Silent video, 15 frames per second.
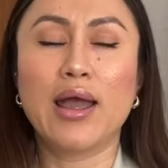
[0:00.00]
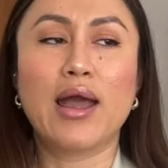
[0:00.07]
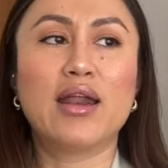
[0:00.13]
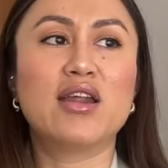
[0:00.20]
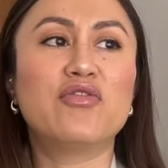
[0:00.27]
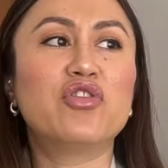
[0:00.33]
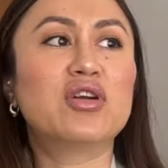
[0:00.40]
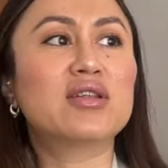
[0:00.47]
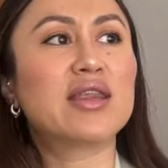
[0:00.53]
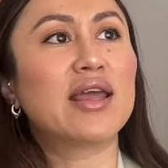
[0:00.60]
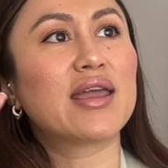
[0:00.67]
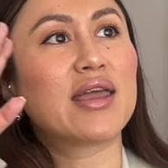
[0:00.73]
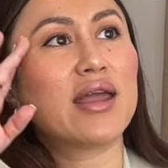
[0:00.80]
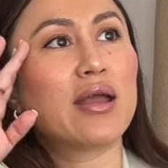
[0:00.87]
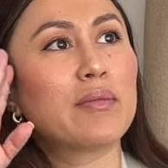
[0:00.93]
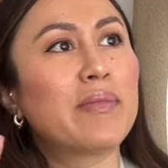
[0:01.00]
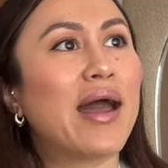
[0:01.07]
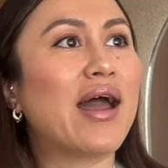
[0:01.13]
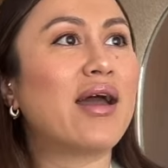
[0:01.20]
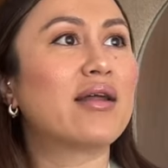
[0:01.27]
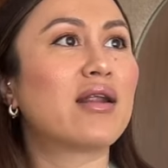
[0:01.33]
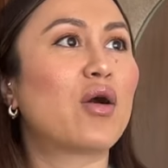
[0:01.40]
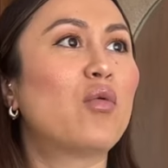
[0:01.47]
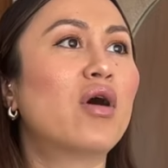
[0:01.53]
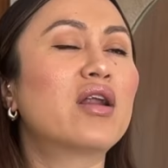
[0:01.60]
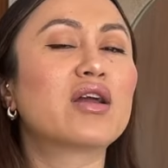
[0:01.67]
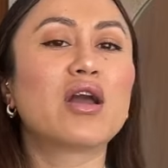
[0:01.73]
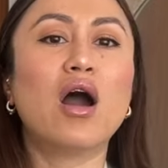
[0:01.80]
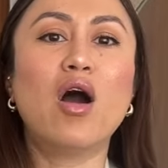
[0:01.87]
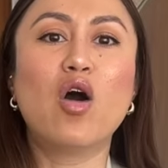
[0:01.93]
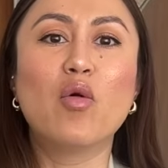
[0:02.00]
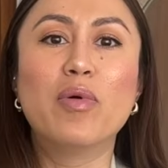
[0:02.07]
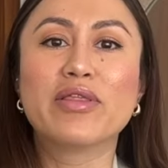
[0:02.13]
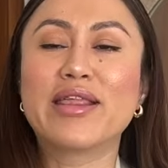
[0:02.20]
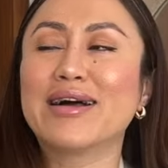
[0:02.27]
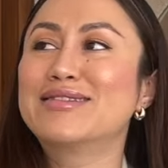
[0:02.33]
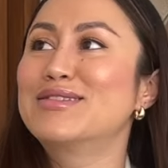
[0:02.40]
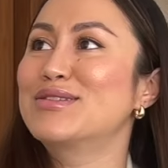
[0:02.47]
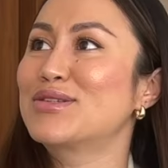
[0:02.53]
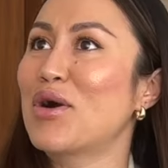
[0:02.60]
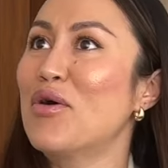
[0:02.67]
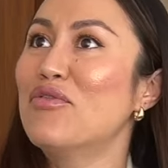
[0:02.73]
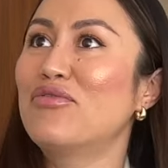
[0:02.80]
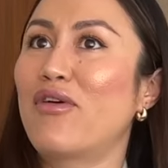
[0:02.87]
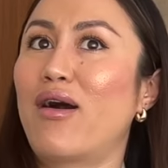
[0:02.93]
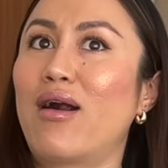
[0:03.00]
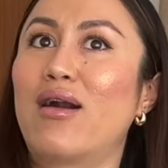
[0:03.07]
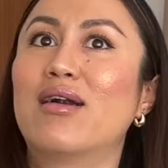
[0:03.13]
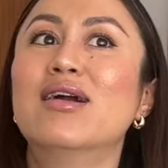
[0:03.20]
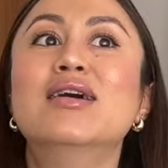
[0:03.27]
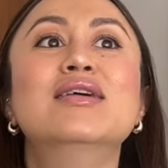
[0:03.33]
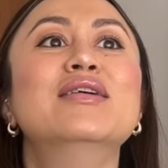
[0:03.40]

And if you're thinking, man, I want to go, but that's so far.